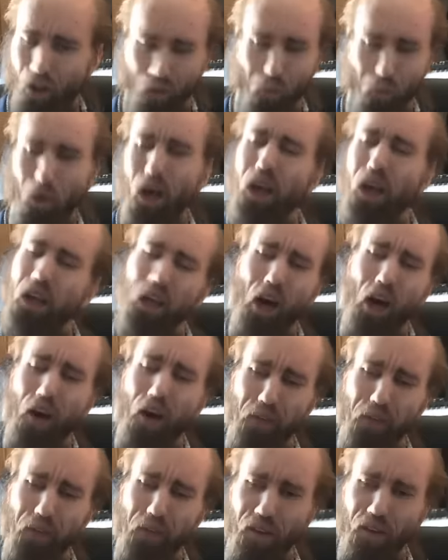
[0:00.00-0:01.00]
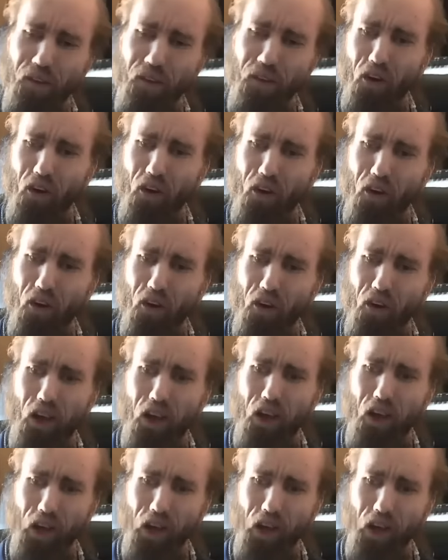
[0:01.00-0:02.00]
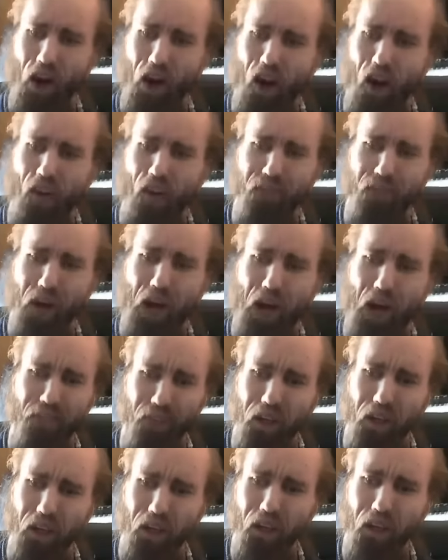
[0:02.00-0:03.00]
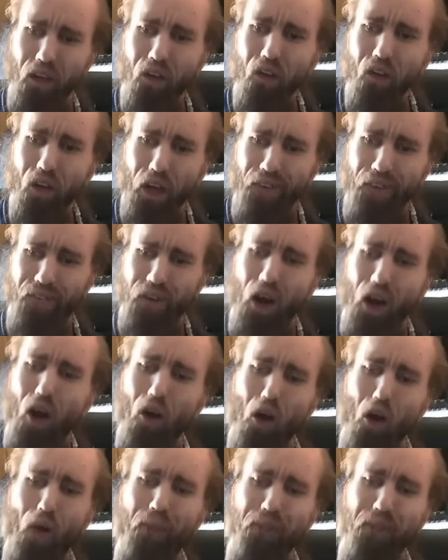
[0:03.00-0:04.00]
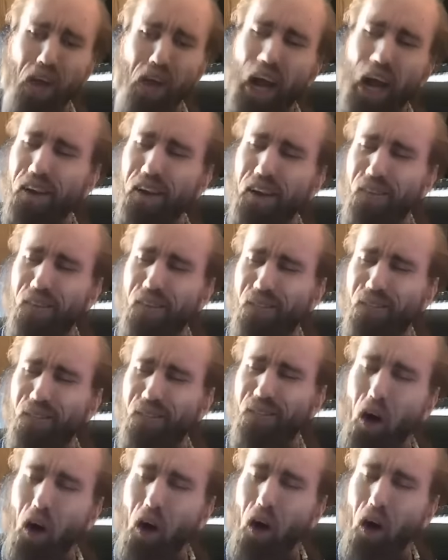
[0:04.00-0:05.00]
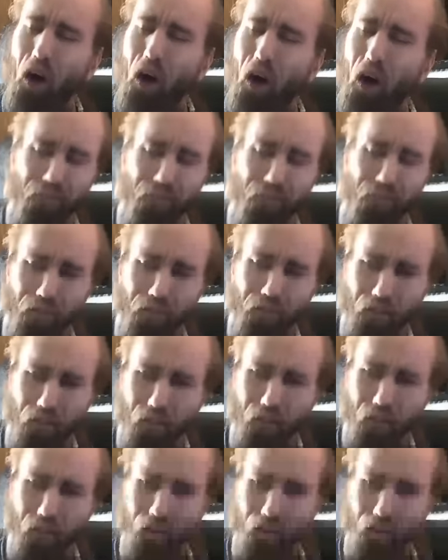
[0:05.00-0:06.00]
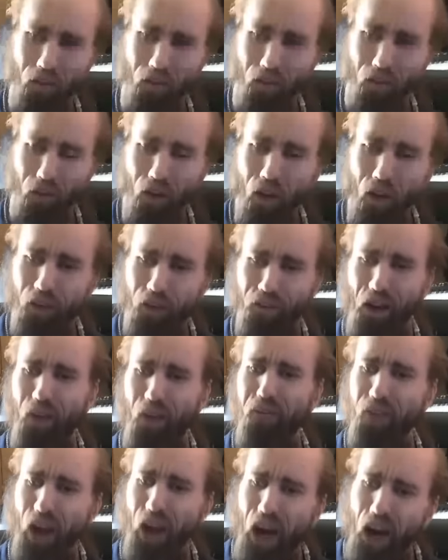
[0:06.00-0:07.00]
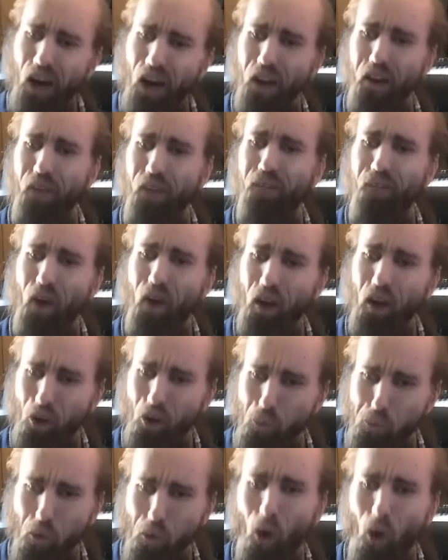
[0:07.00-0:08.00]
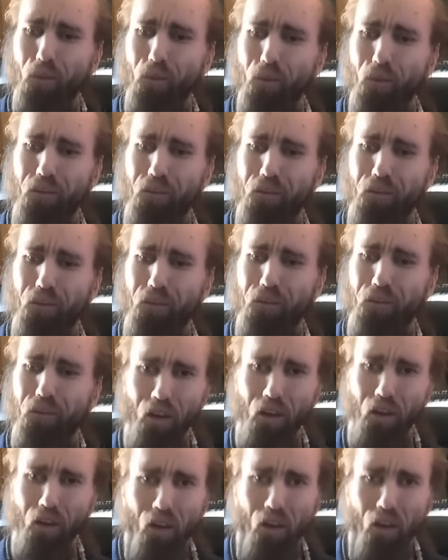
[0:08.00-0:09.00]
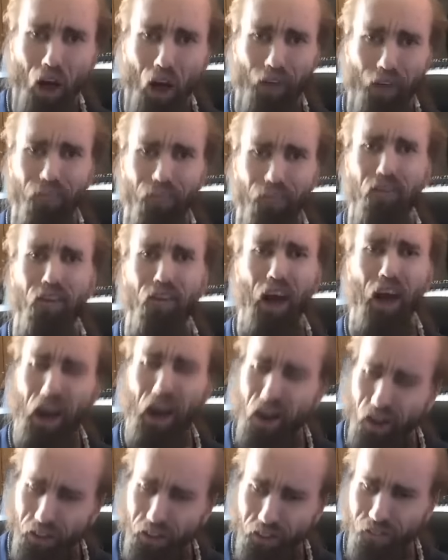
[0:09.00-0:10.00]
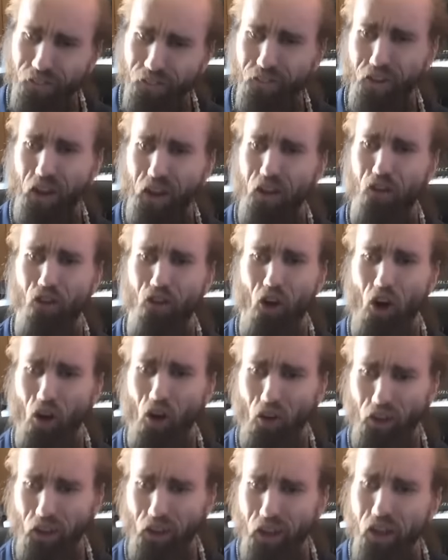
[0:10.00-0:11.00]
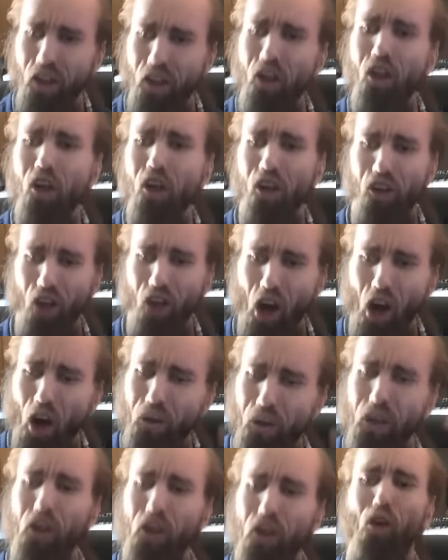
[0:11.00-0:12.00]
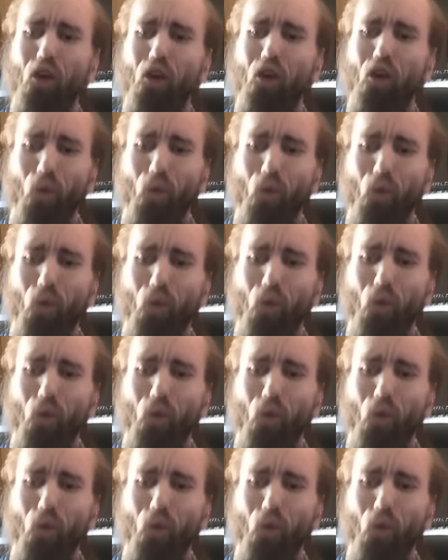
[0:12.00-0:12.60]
Because one of y'all motherfuckers is going to get hurt by me if y'all don't back the fuck up. Because I'm tired of the fucking bullshit. I'm tired of the shit talking. Y'all need to grow